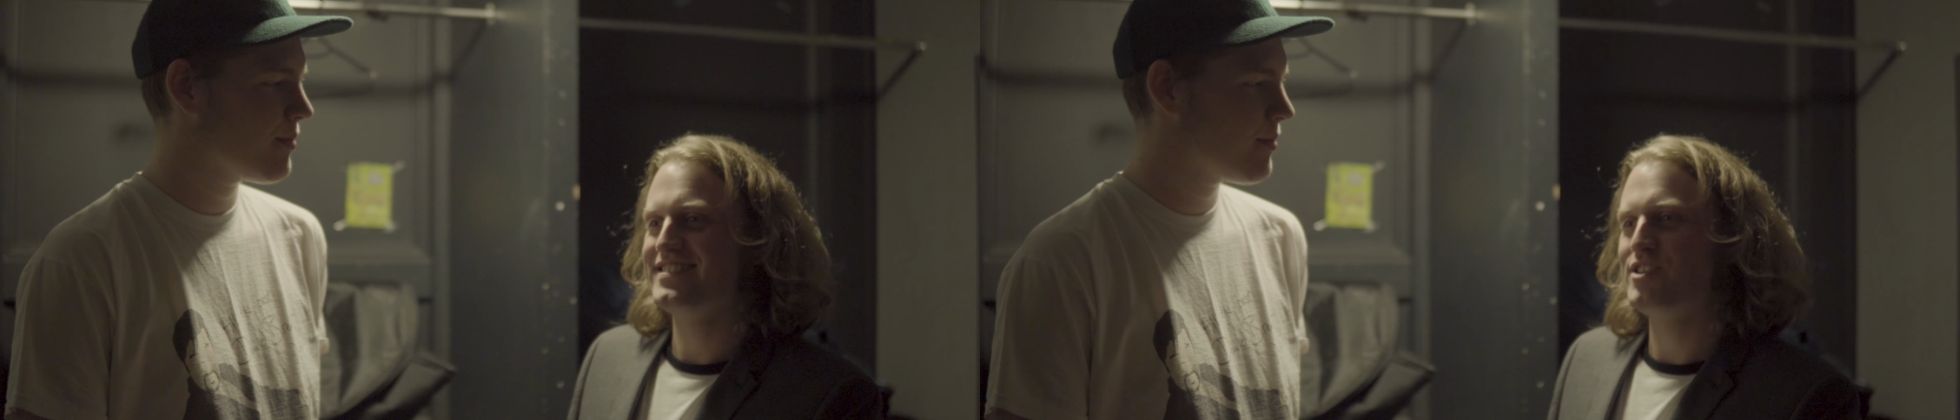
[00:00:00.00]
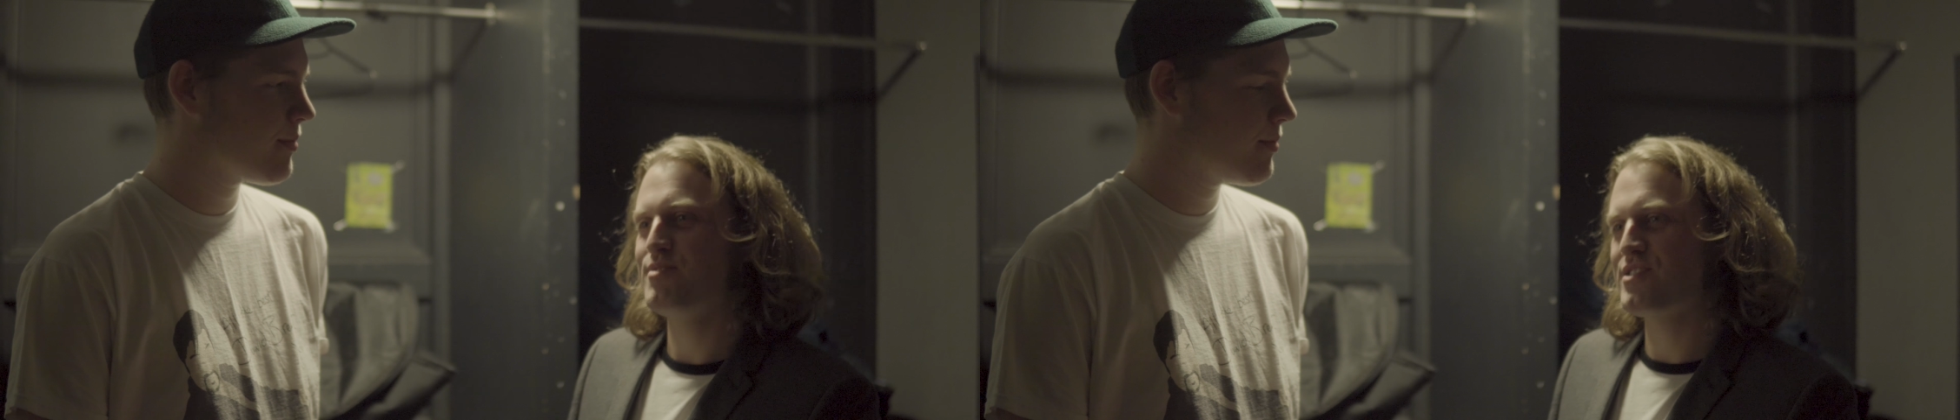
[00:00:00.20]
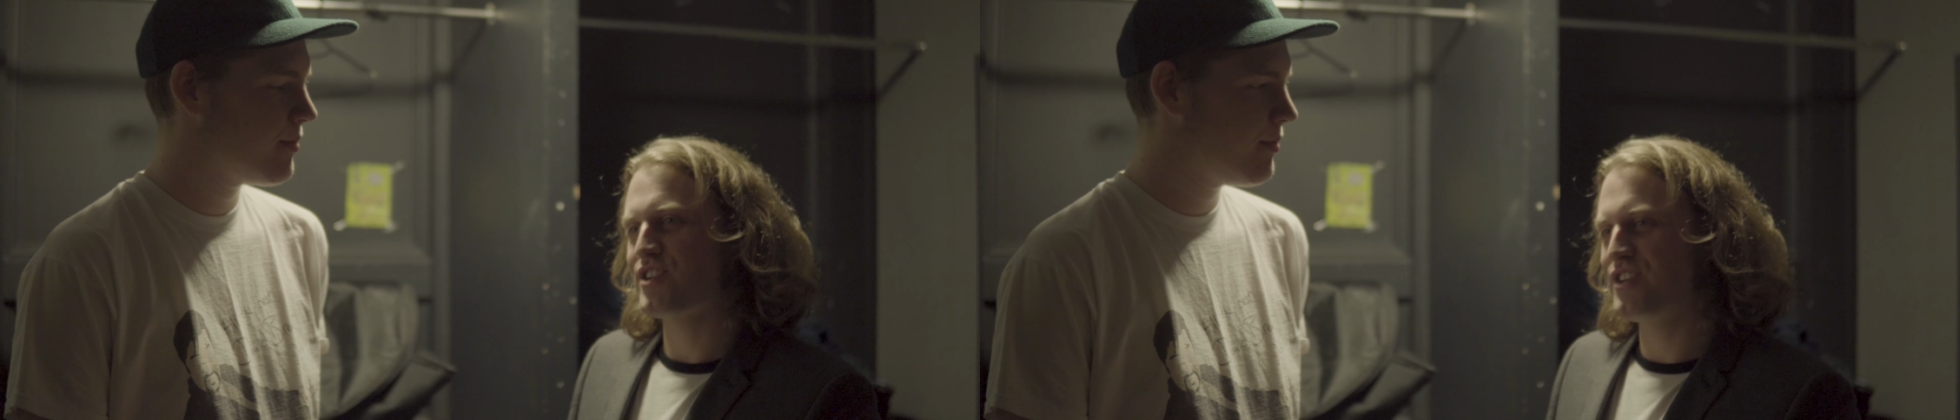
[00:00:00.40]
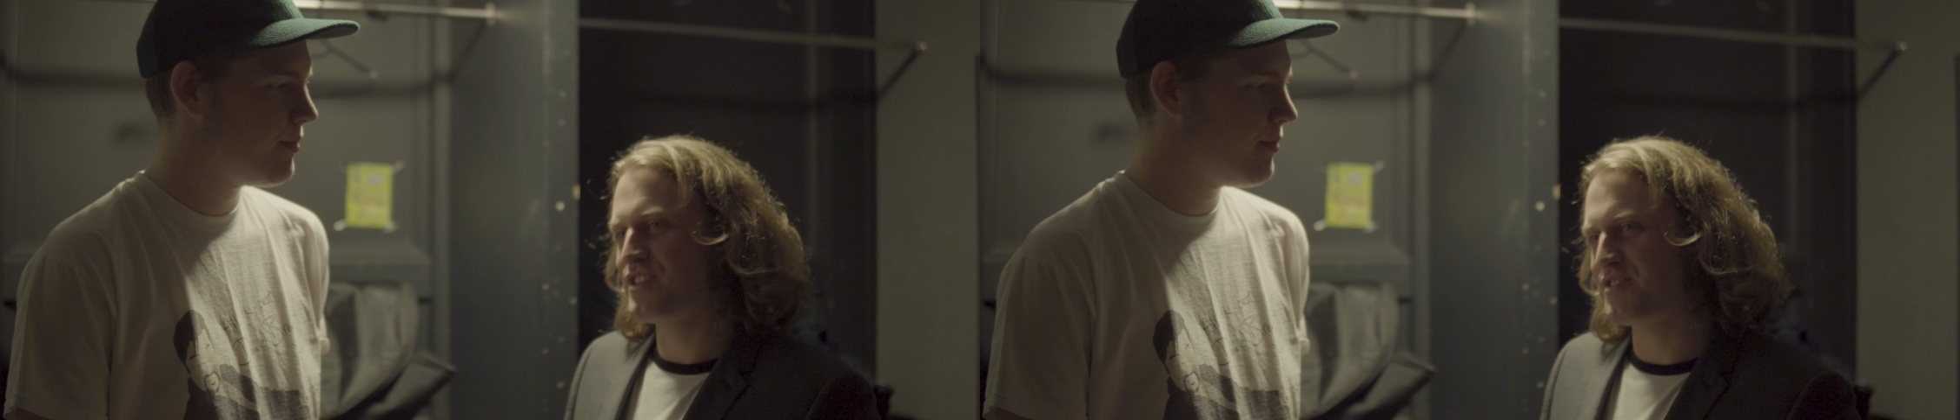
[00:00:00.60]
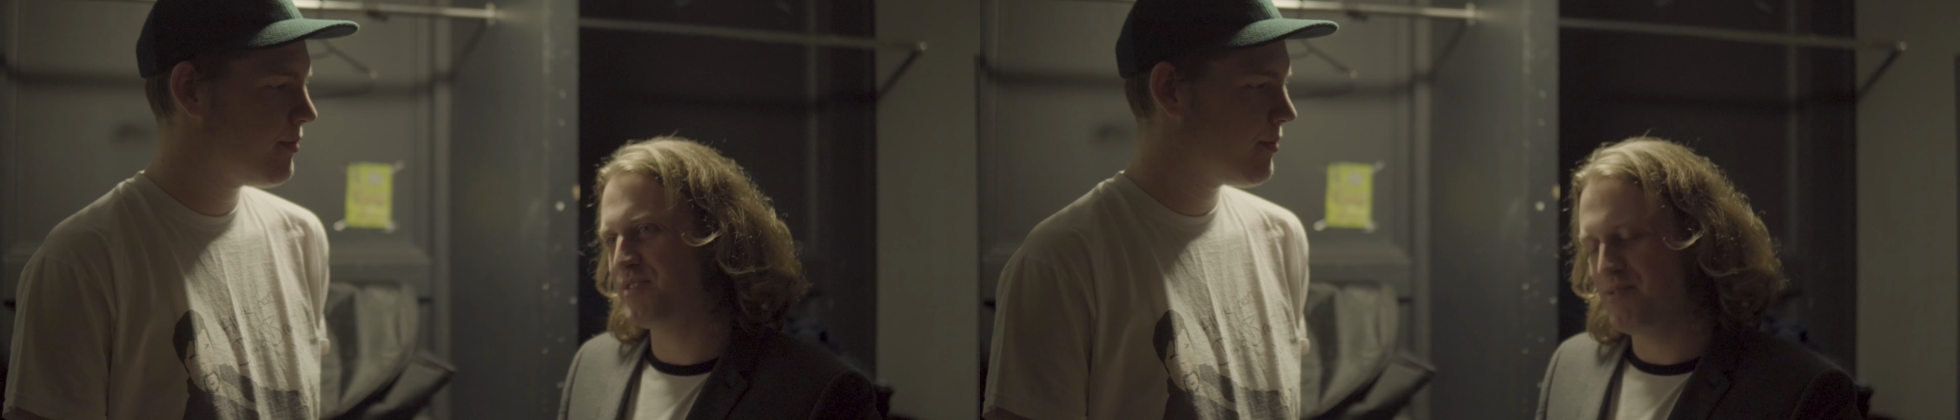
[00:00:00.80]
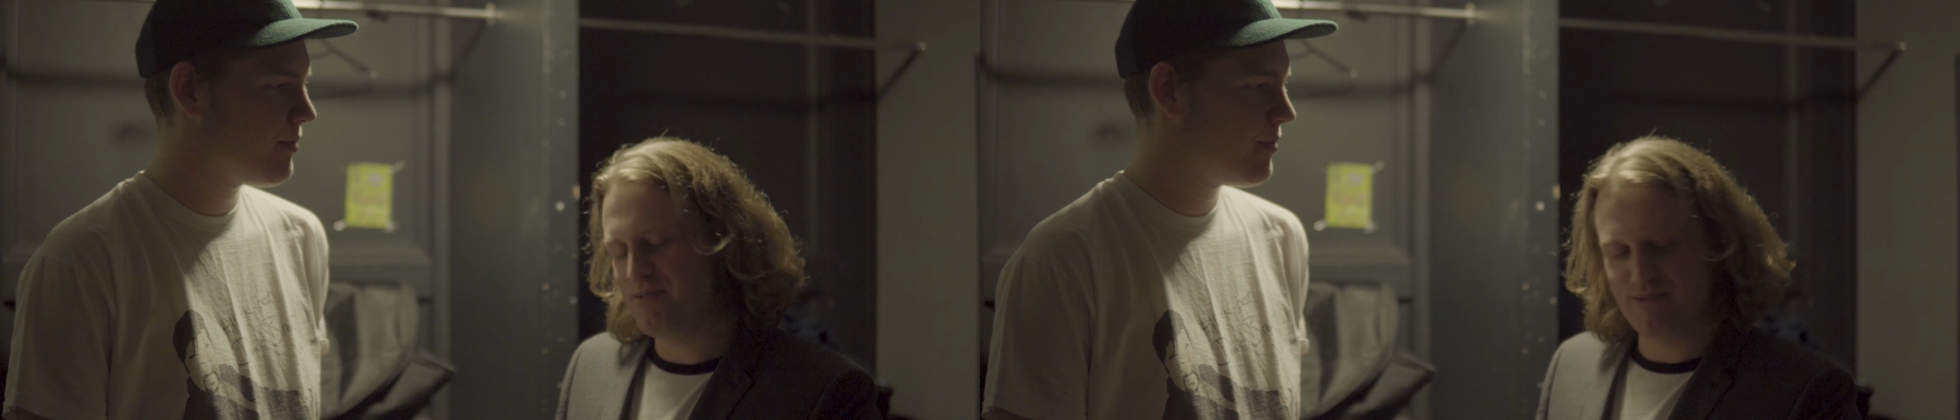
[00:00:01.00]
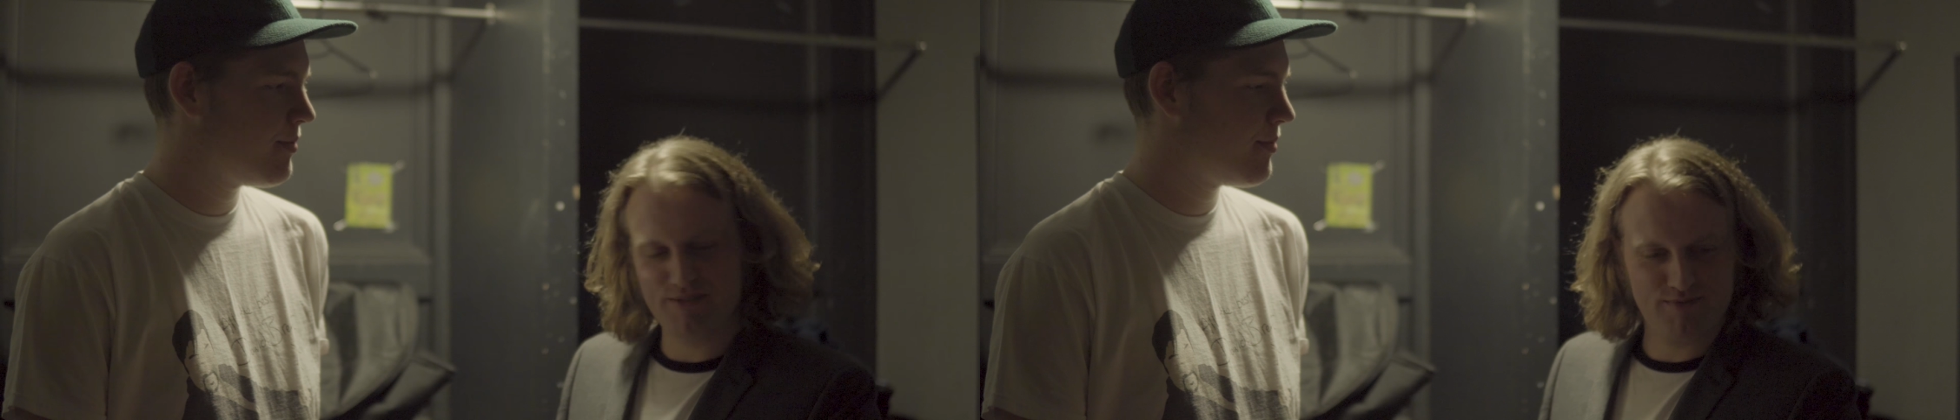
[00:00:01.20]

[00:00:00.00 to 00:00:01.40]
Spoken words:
Almost got into trouble,